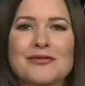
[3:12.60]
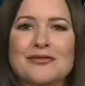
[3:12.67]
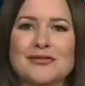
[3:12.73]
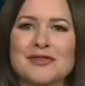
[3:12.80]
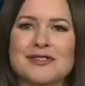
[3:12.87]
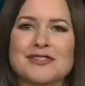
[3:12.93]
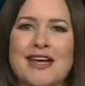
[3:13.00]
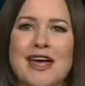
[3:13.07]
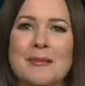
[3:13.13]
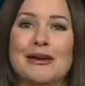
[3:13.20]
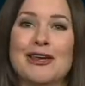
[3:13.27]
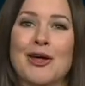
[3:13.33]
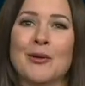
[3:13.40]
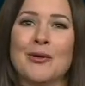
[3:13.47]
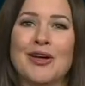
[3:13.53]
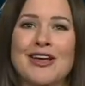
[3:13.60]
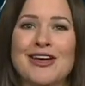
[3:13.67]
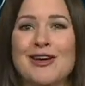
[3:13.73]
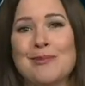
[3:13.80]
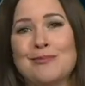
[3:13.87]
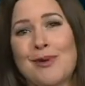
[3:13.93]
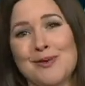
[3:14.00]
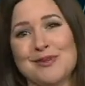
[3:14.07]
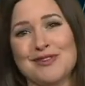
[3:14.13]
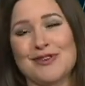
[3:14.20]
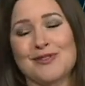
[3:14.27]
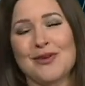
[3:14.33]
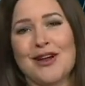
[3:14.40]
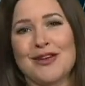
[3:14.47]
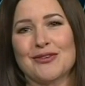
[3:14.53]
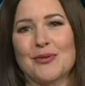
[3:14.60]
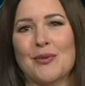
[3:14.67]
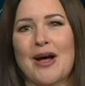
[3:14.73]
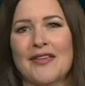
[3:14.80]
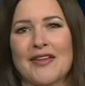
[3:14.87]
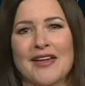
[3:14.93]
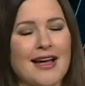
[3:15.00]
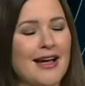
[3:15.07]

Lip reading: for a time, although mostly dry throughout the